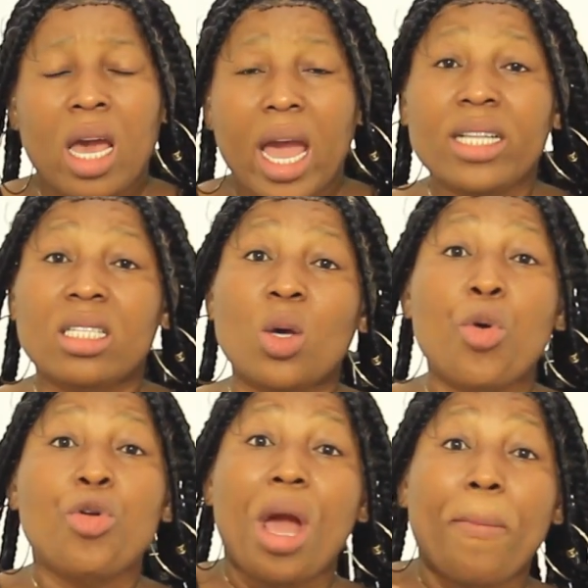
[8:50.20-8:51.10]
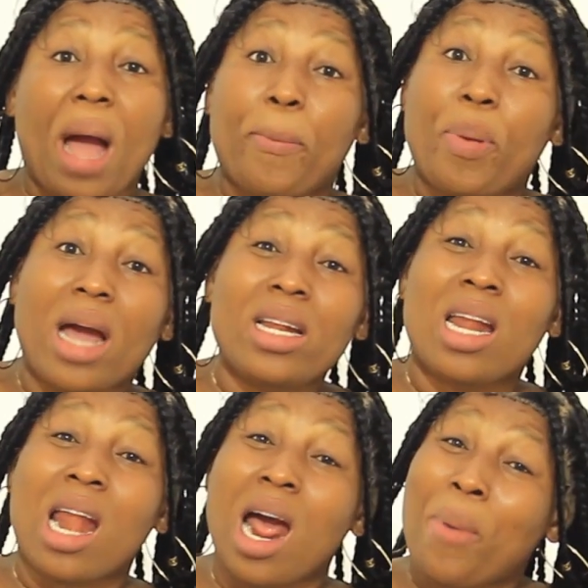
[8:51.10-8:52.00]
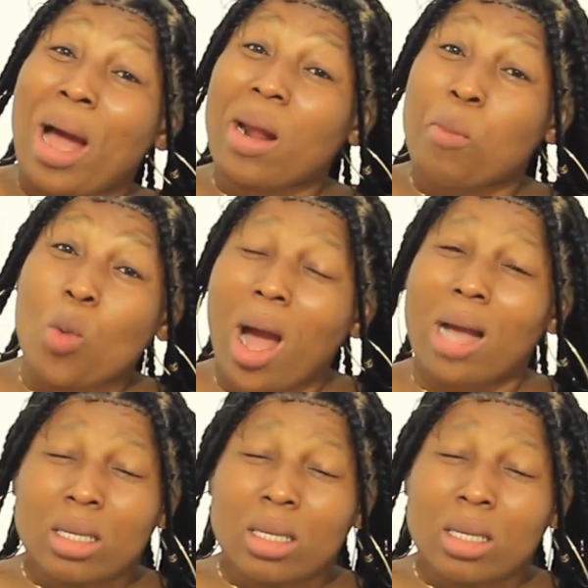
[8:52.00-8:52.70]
It is a wound your bar pan in an abana moa,